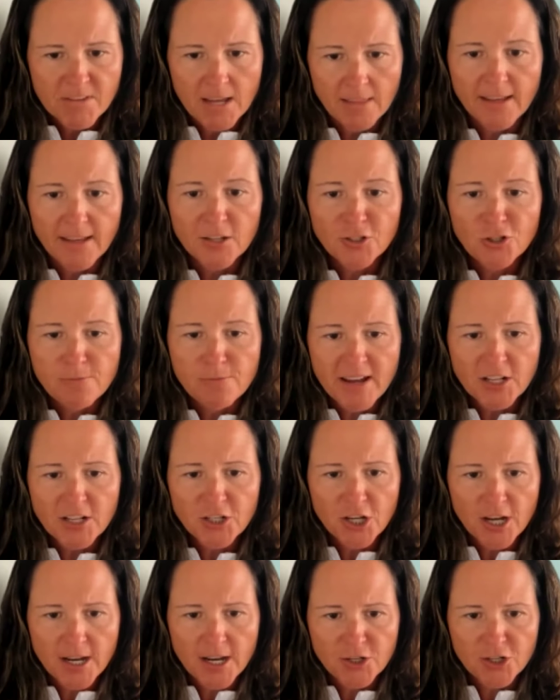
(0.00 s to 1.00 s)
Unless you make
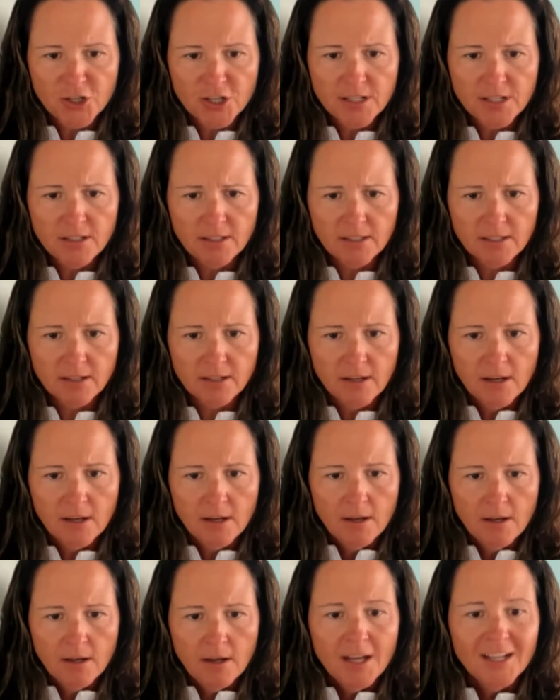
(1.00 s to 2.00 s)
changes.
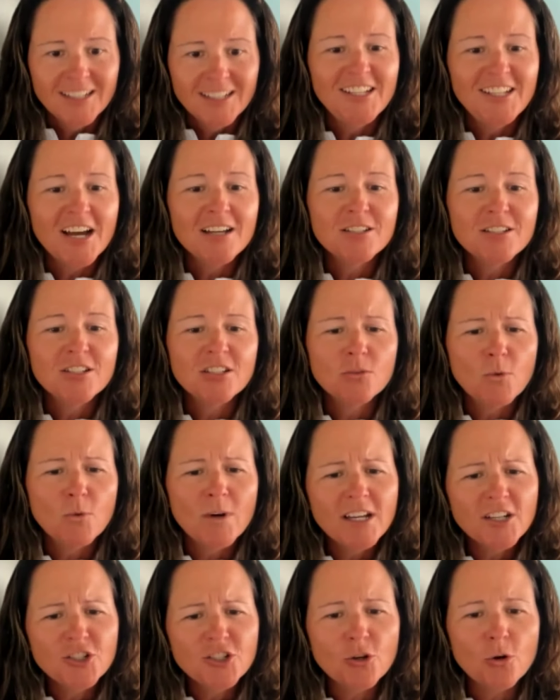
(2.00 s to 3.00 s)
Does
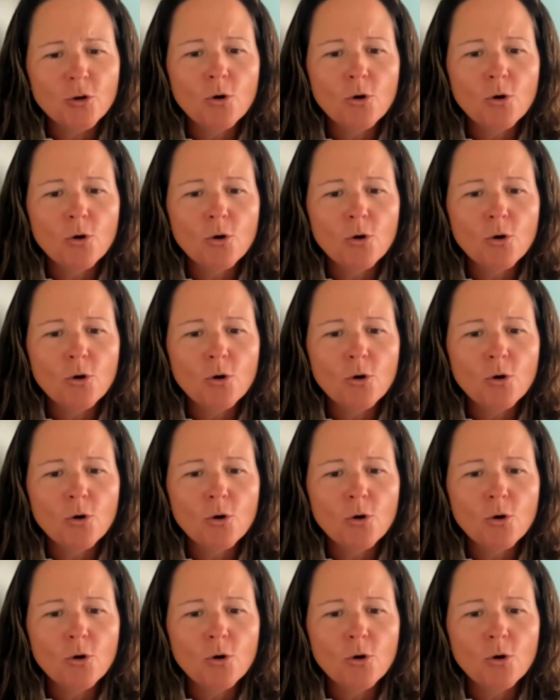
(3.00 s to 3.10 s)
Swish